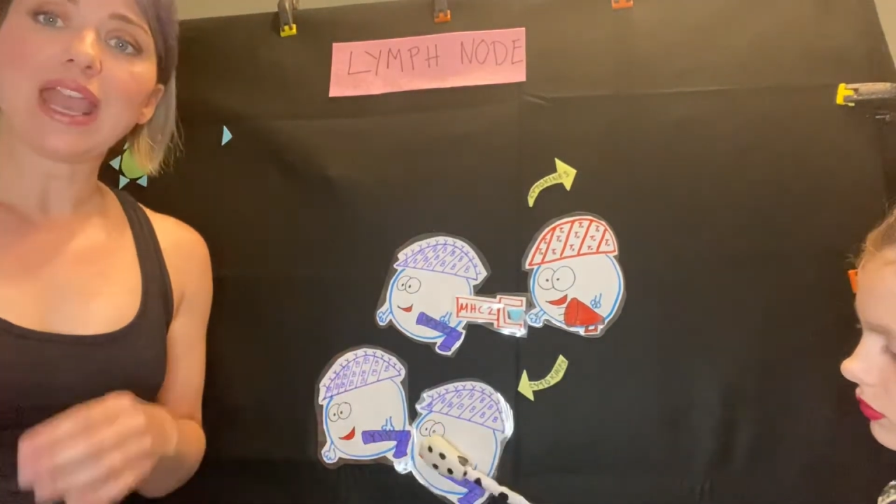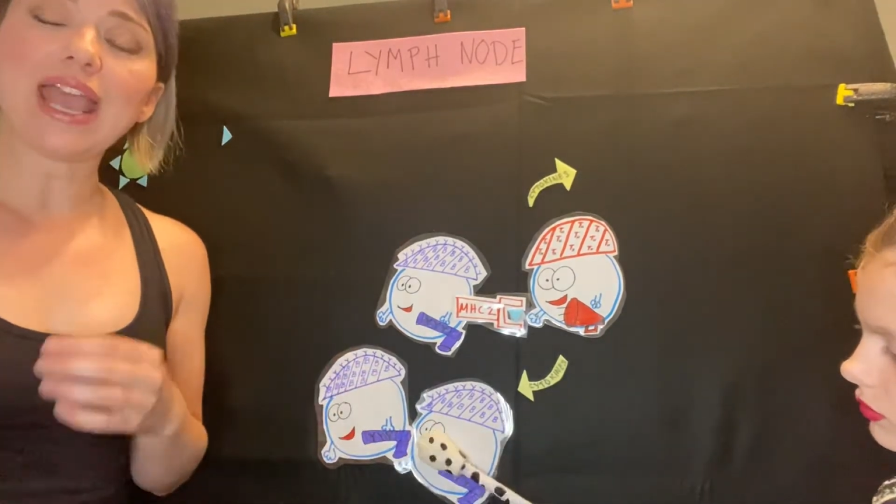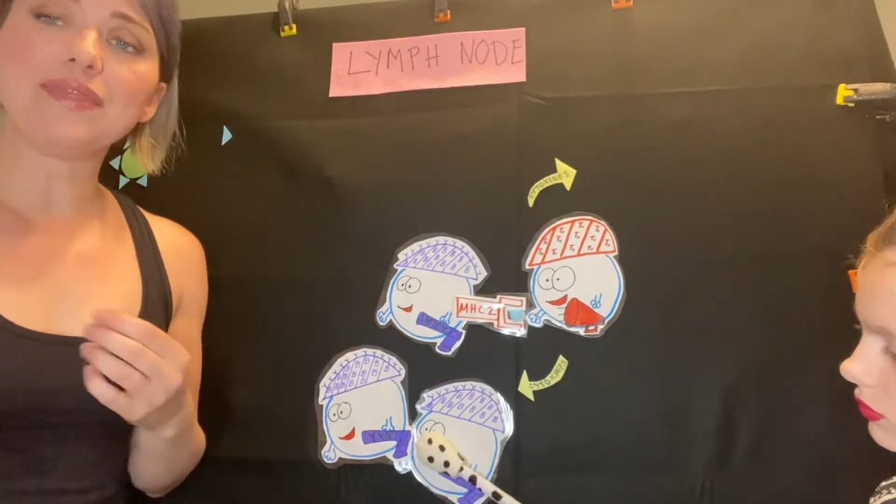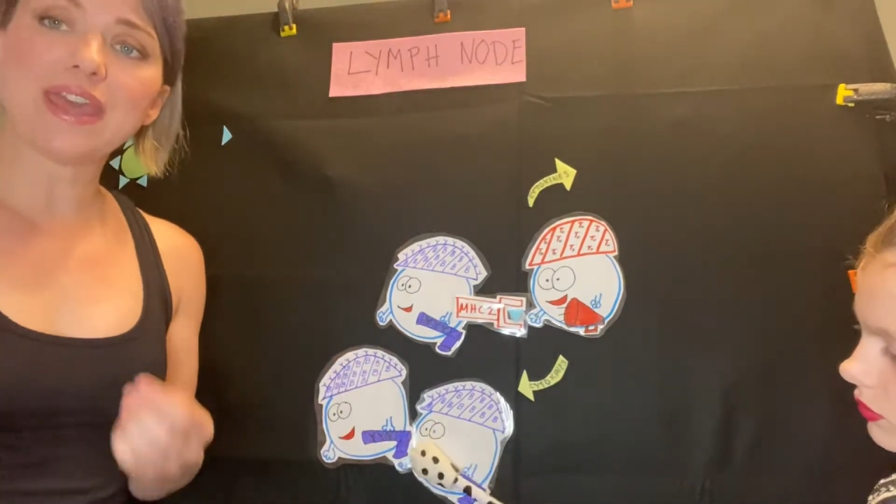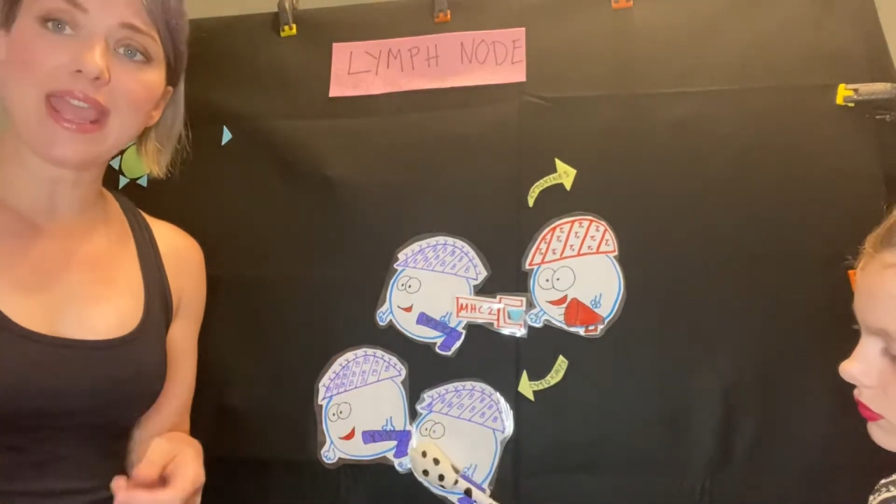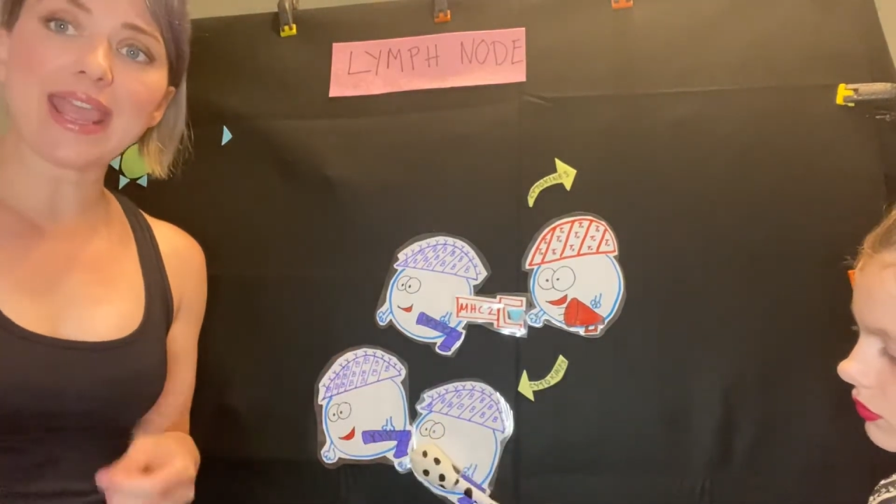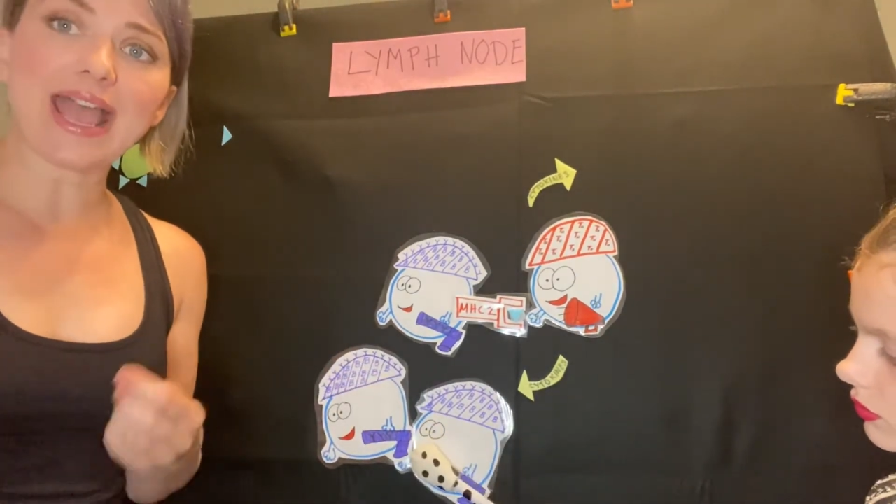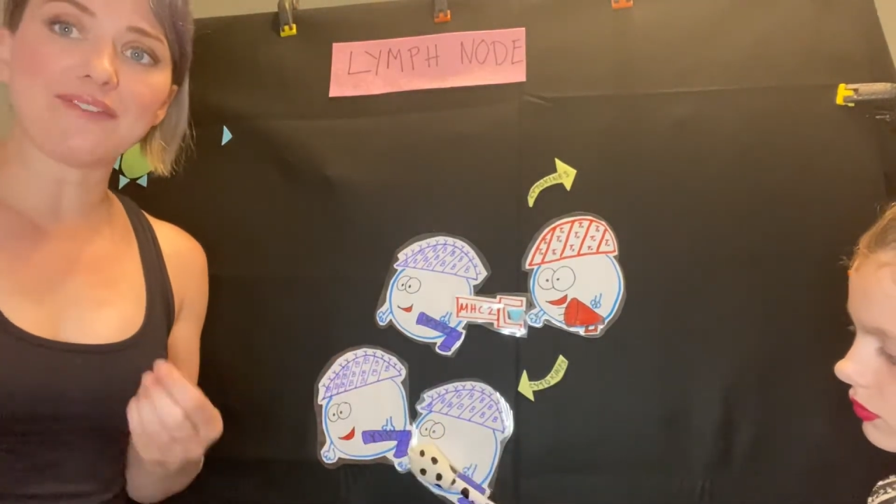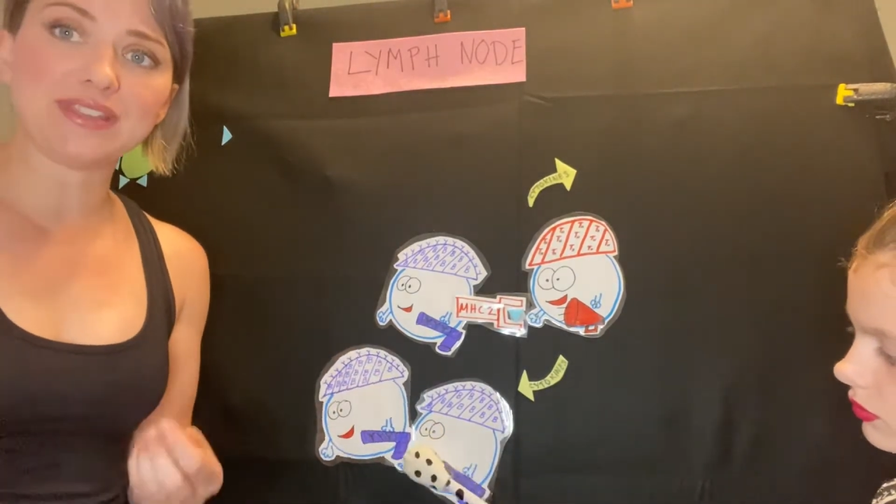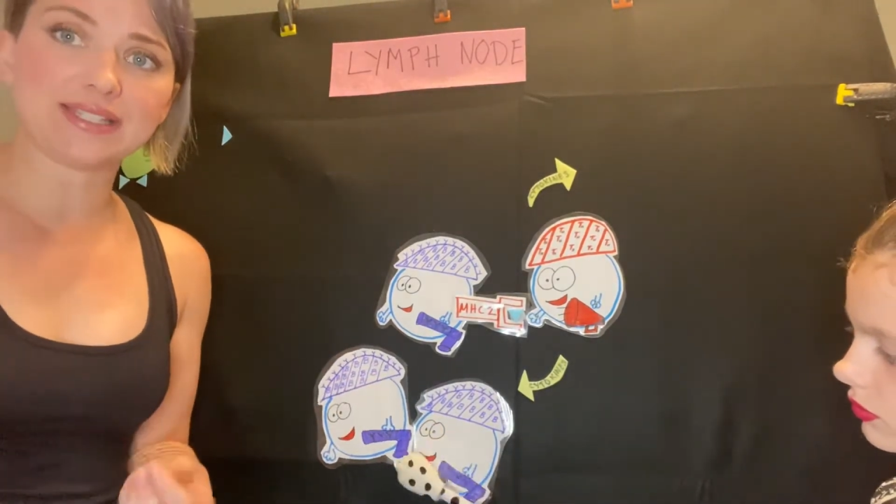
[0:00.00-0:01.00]
and they
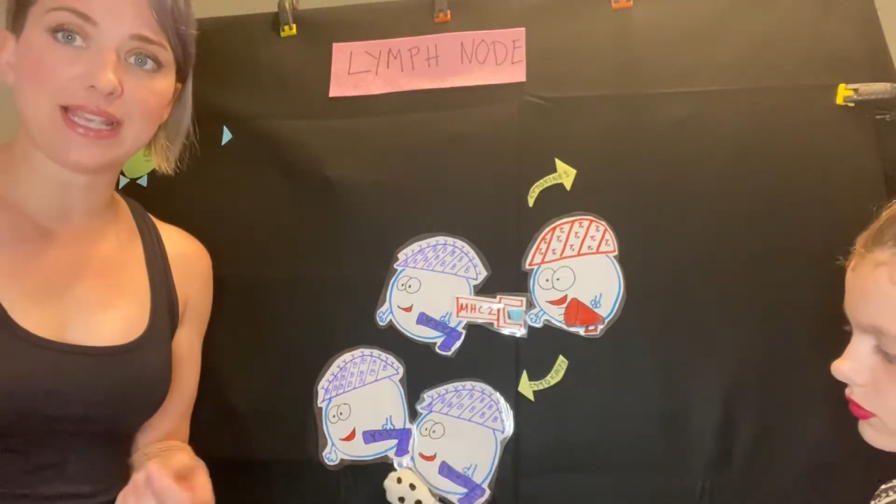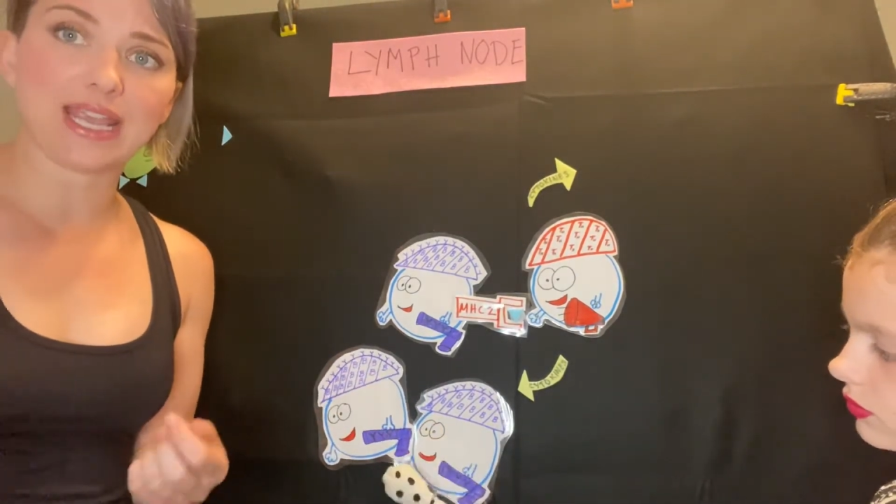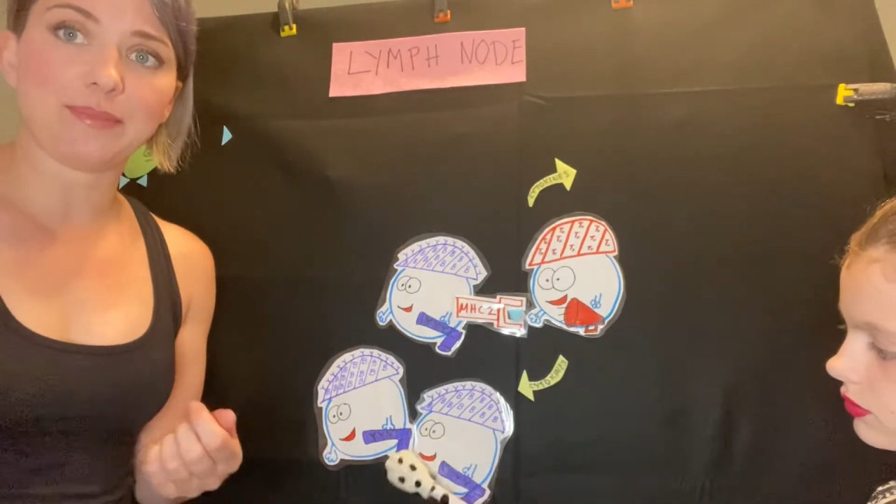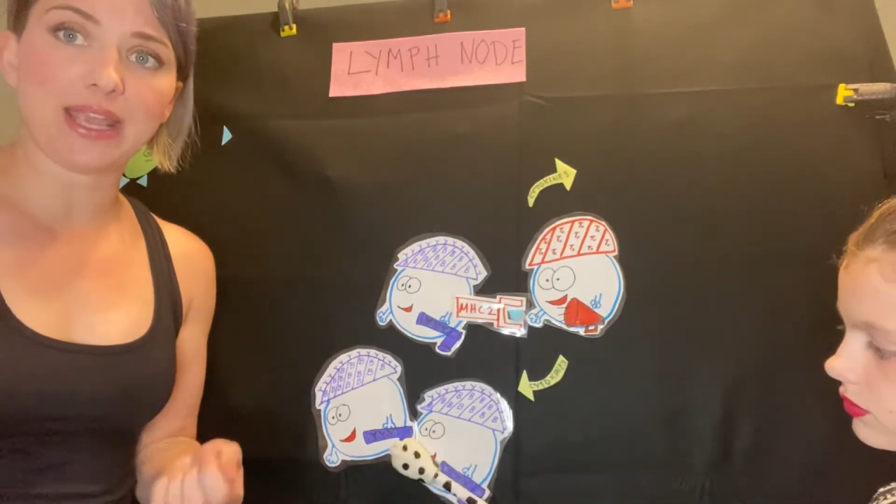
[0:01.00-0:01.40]
have the same